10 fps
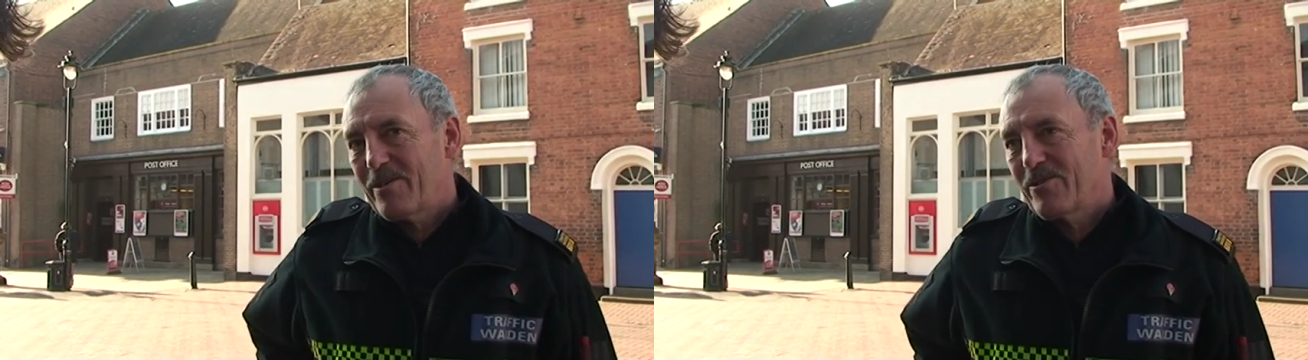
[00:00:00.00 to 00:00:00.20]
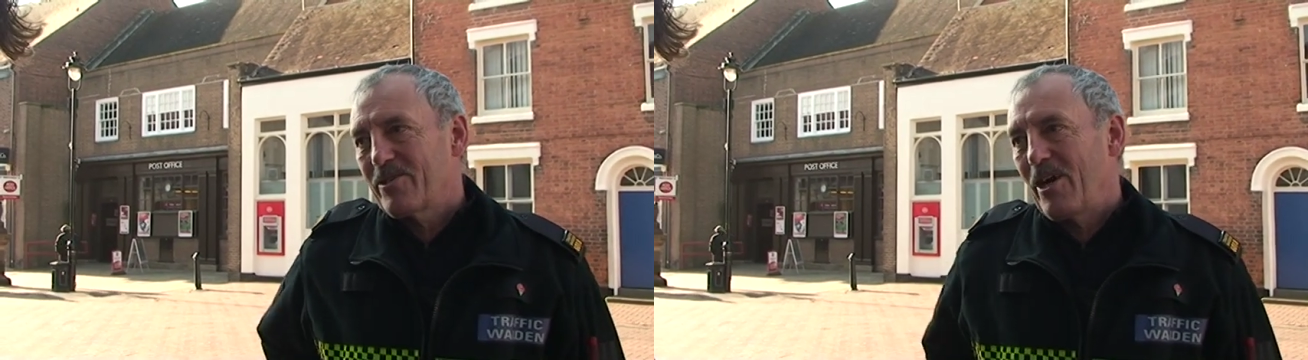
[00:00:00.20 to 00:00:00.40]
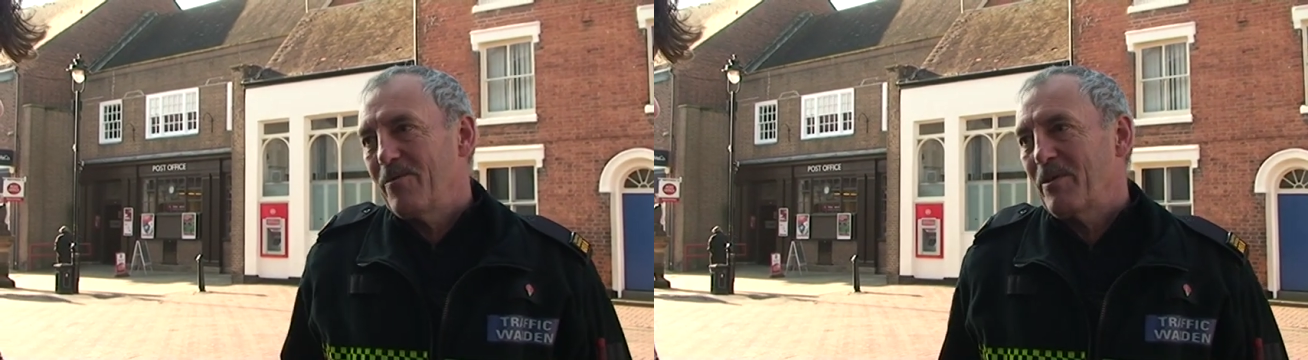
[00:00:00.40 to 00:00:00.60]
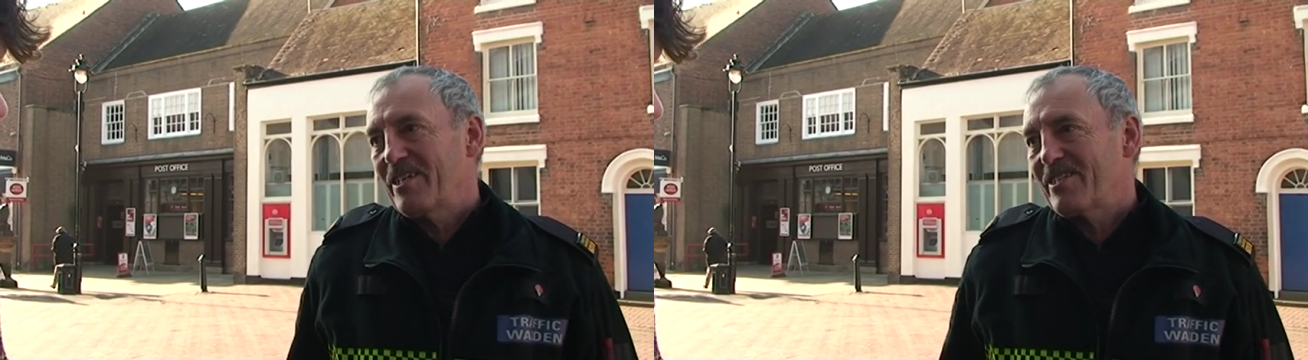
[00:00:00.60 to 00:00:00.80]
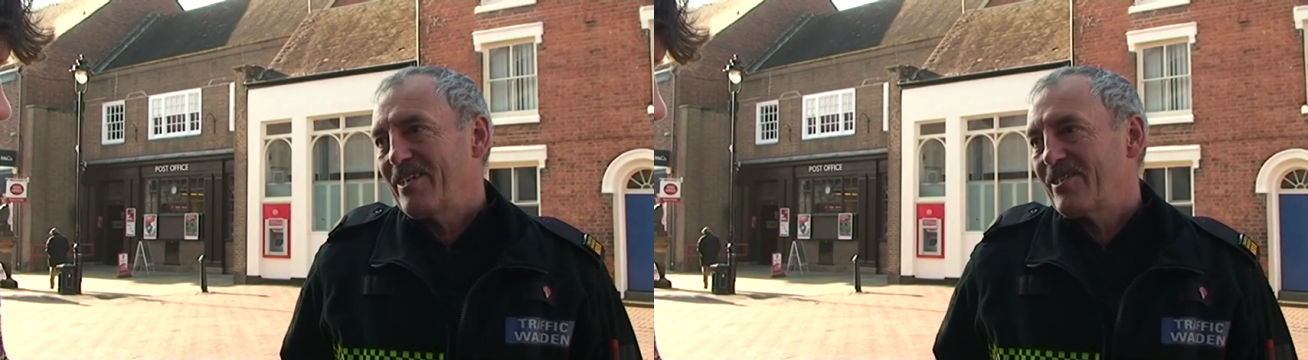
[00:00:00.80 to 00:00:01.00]
because
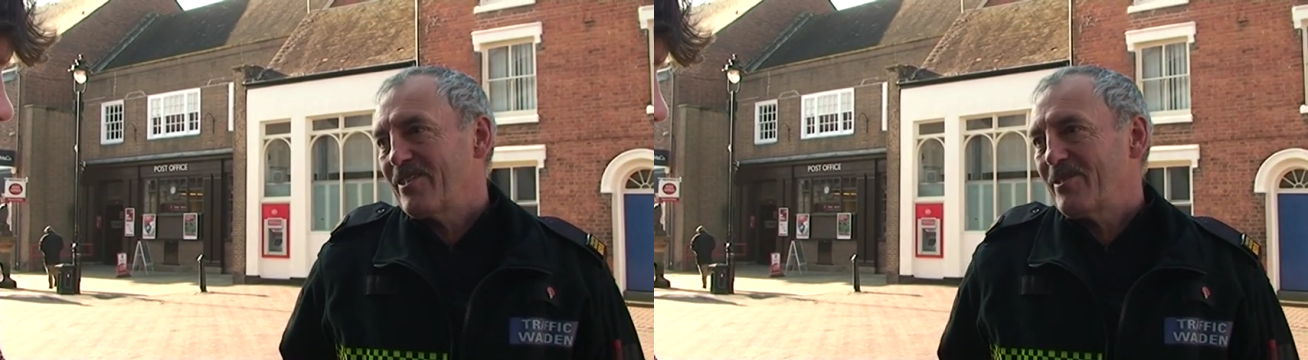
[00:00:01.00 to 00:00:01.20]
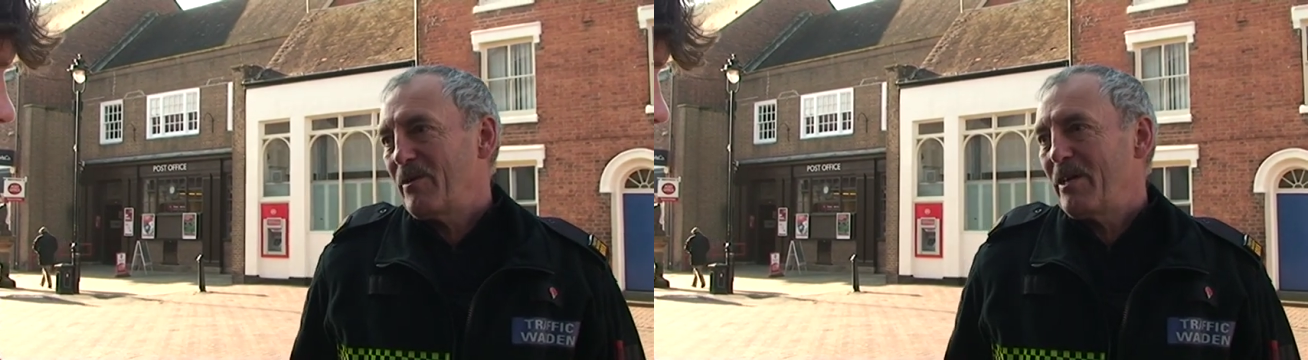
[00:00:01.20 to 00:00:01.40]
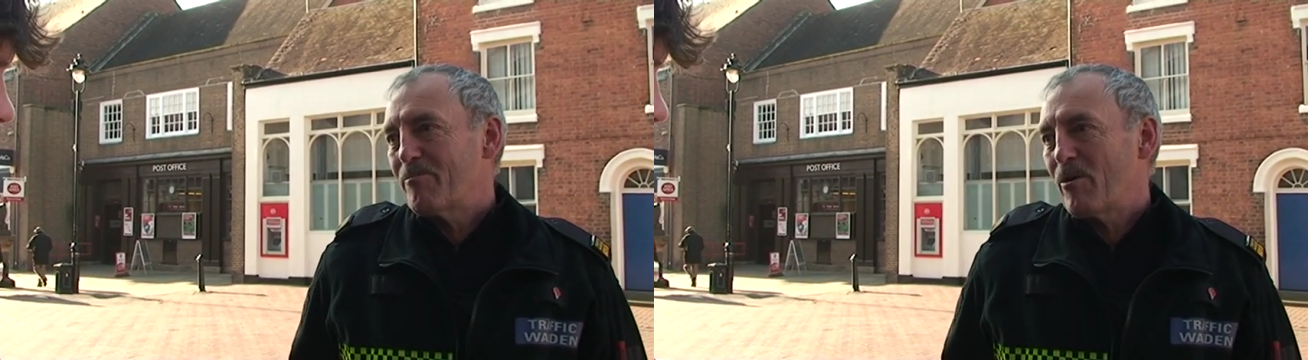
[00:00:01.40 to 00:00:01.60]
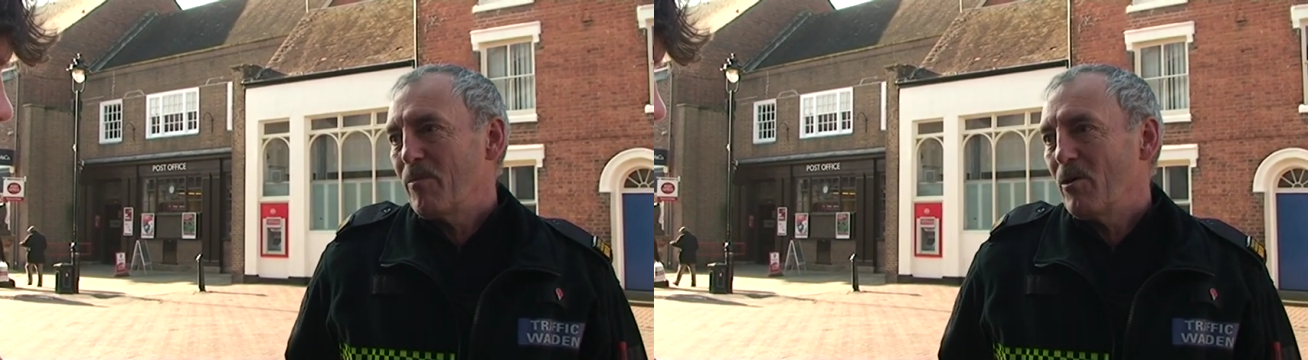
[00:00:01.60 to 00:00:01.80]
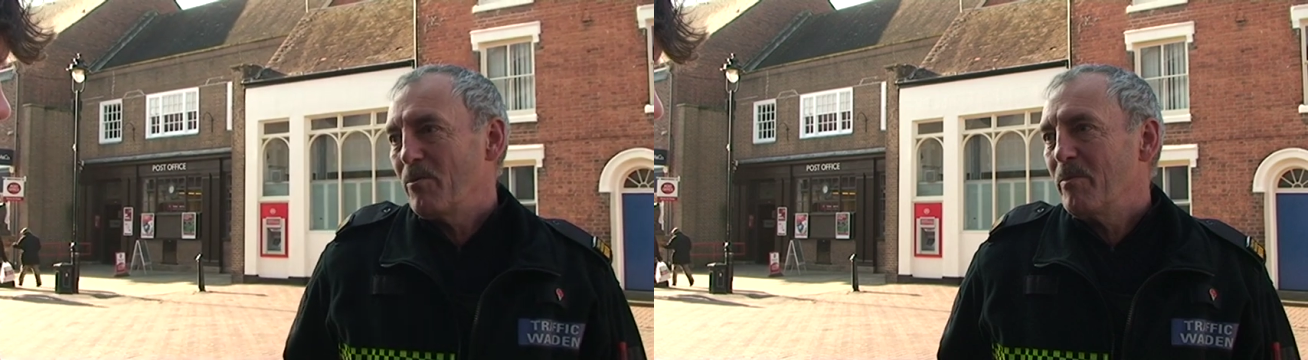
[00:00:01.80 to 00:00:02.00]
homelessness has been a
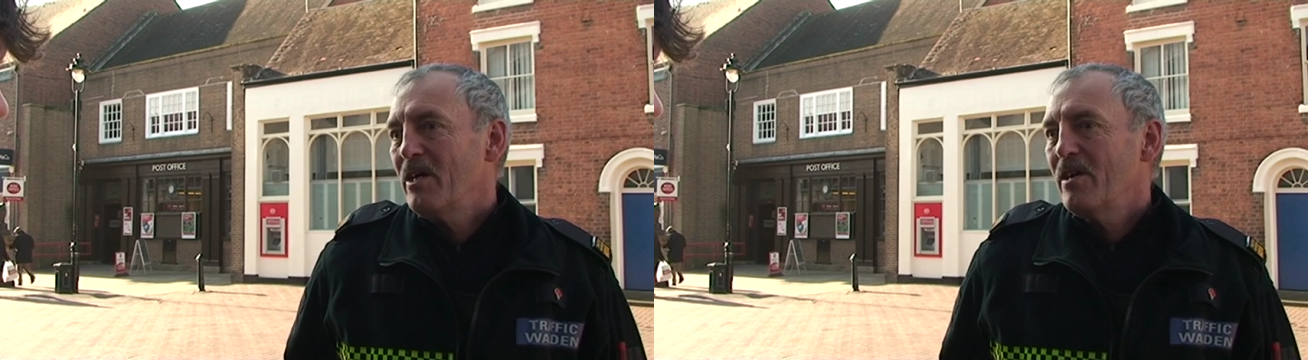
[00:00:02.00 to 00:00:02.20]
problem